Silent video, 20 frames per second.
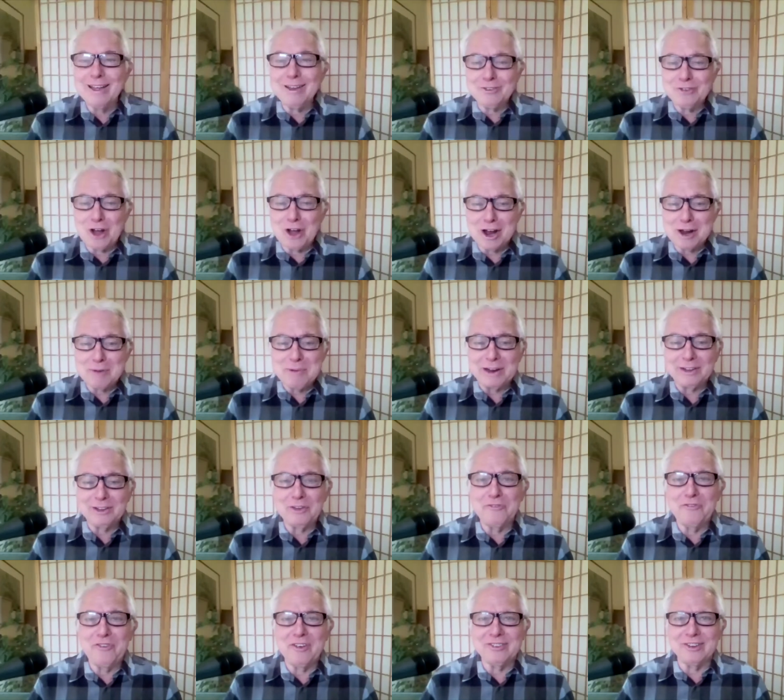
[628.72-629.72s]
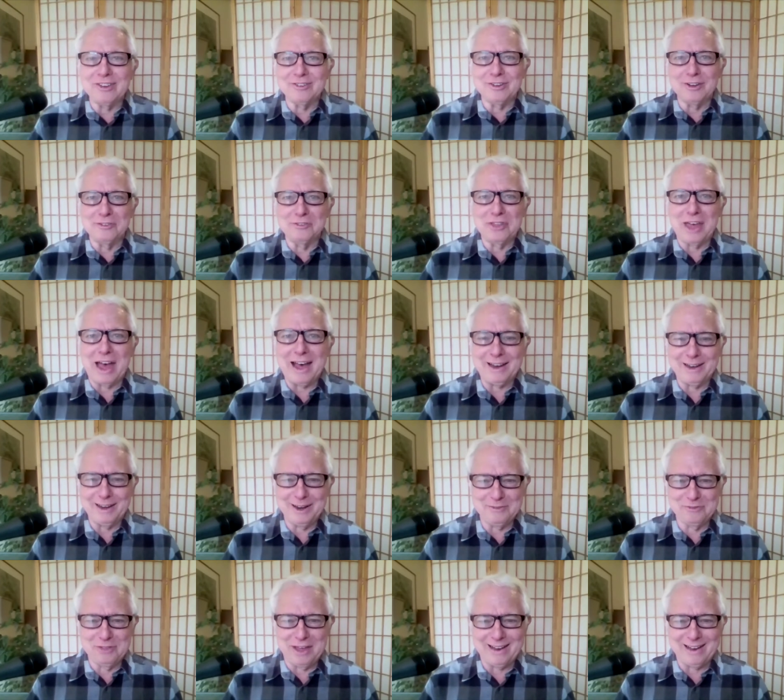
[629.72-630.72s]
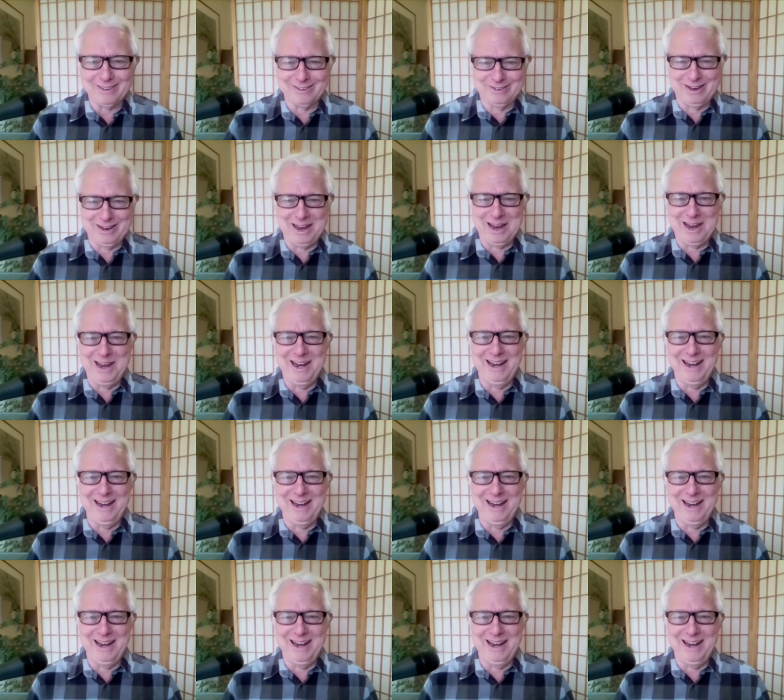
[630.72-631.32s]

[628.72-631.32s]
talk about the physics of Speed. that of that scene.